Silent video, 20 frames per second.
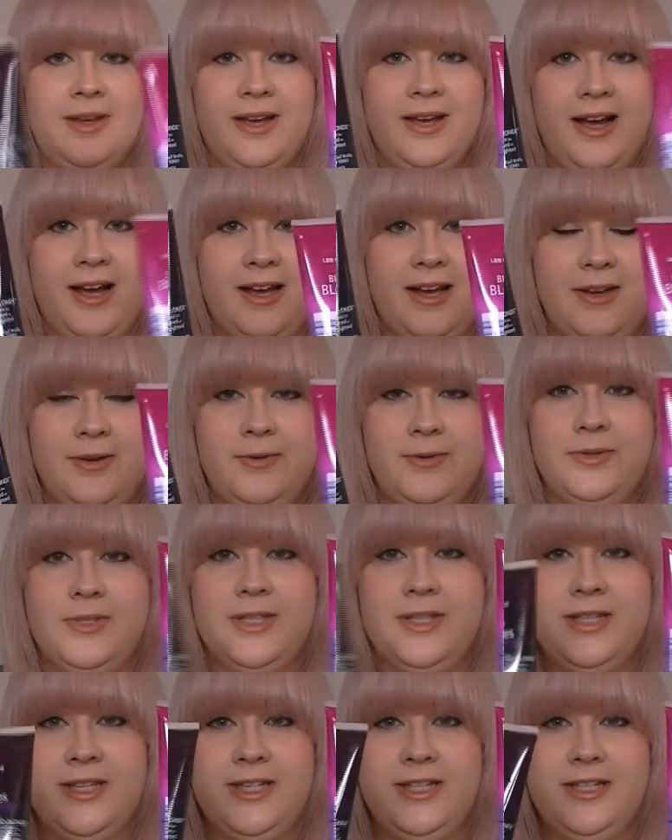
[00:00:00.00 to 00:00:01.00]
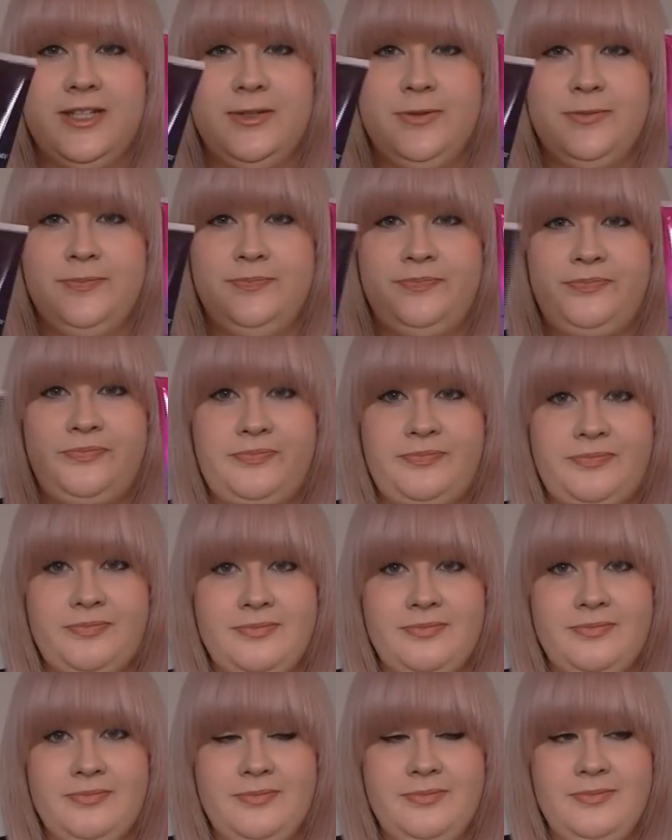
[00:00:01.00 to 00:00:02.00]
I use these two,
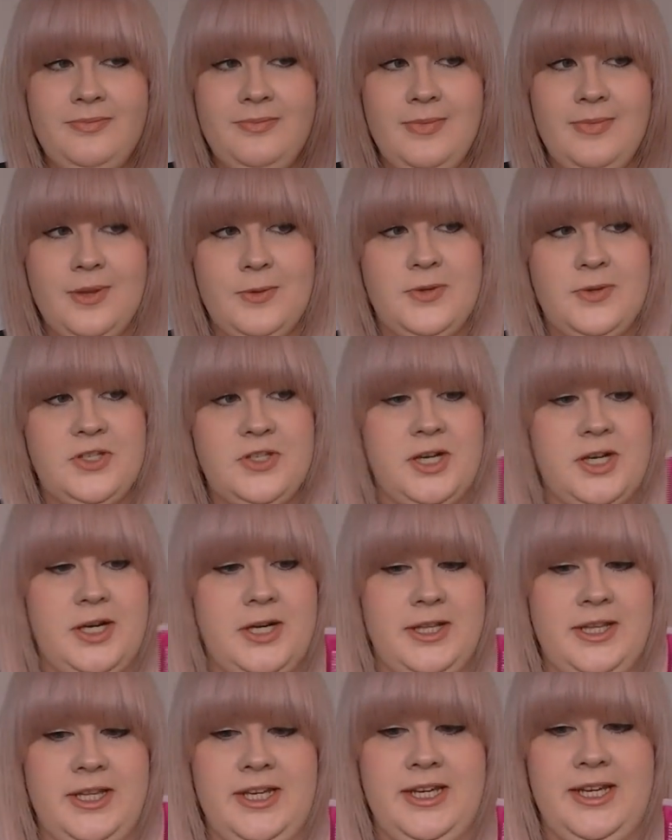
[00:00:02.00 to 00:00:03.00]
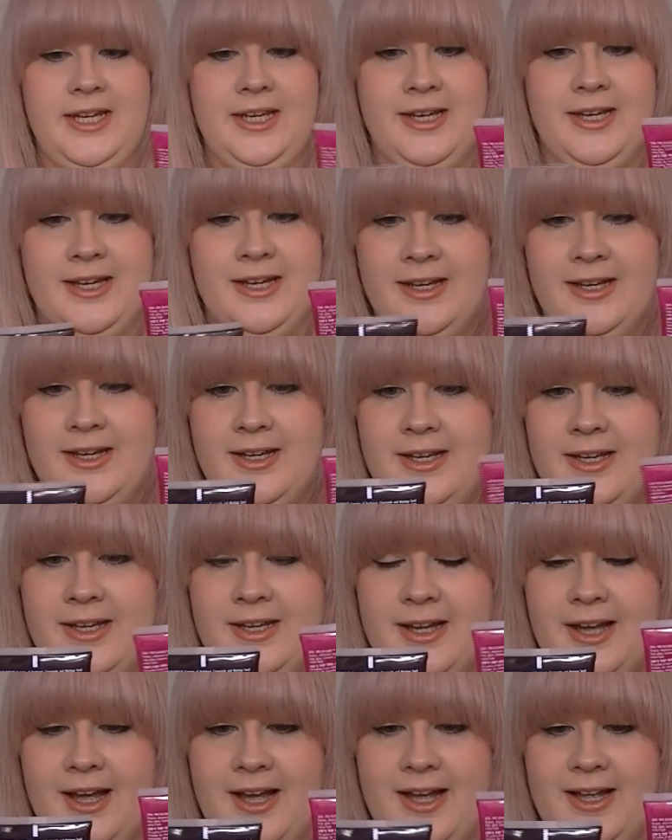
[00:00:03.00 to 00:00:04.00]
which are the
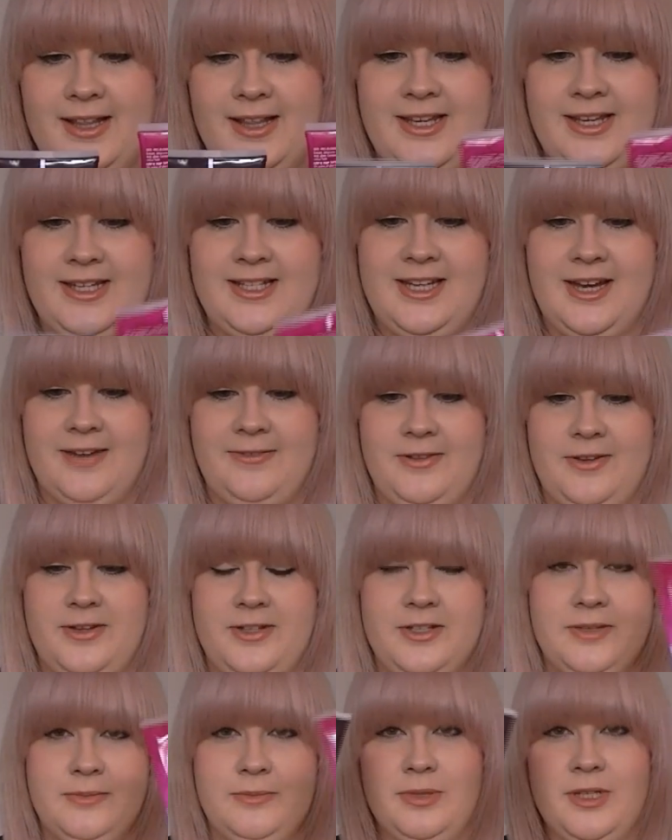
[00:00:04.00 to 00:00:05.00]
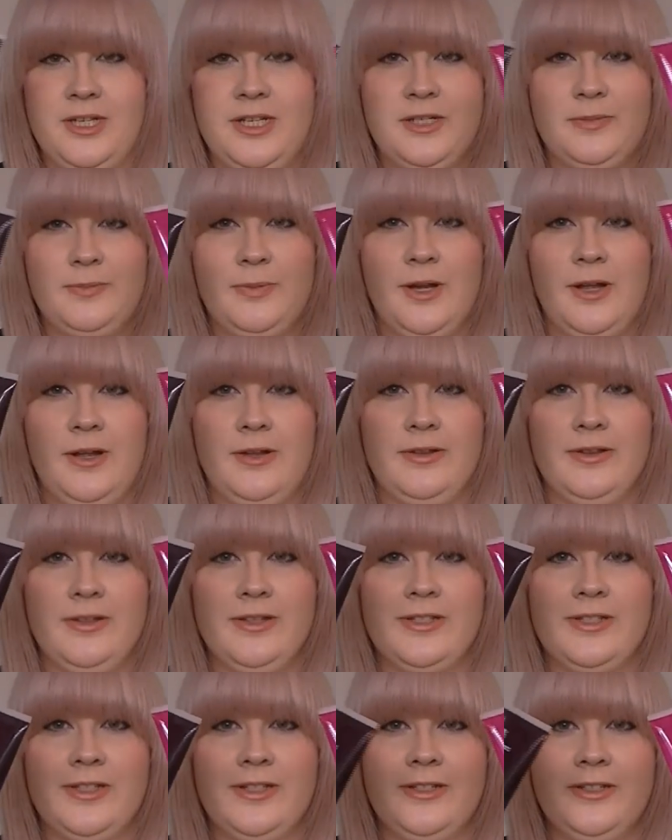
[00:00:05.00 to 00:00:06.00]
Lee Stafford Bleach
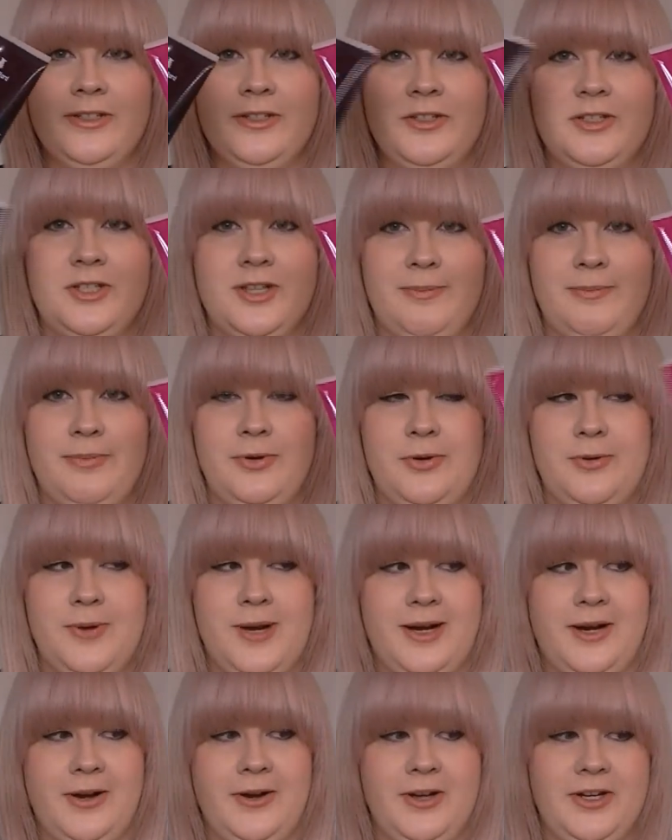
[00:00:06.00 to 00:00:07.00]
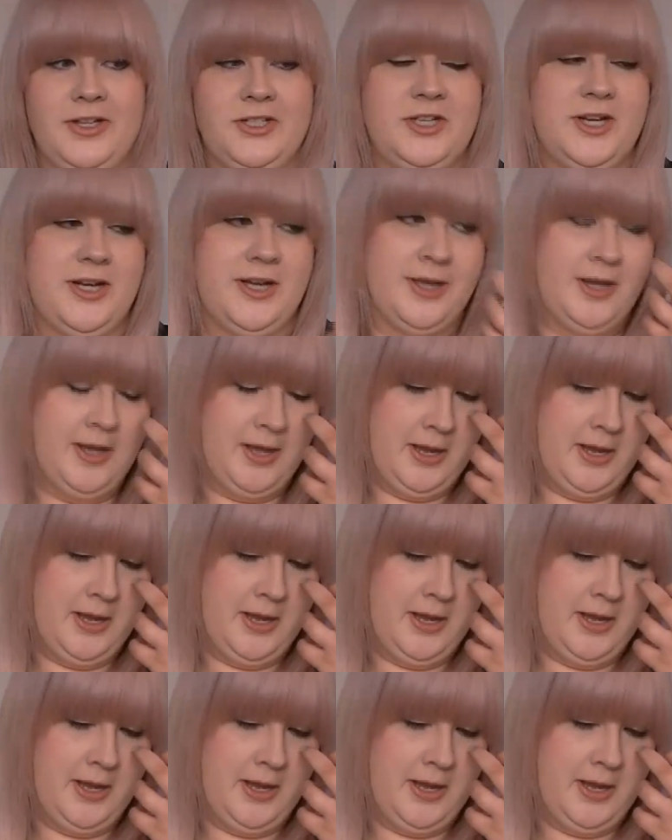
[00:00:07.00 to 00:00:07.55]
Blonde shampoo and conditioner.